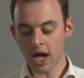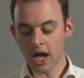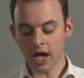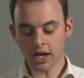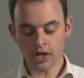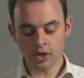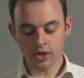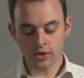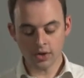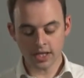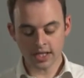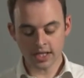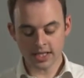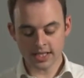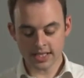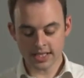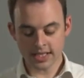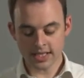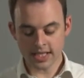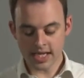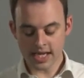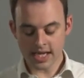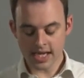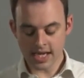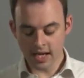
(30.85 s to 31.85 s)
and you can
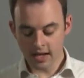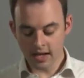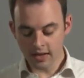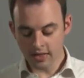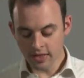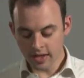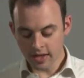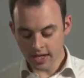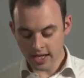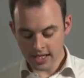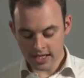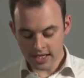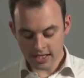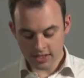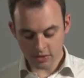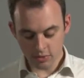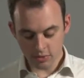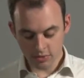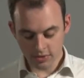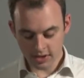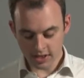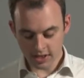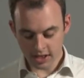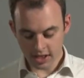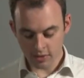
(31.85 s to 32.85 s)
see that it is
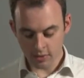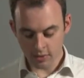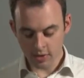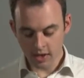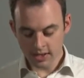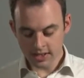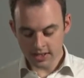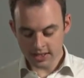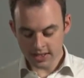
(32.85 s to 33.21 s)
also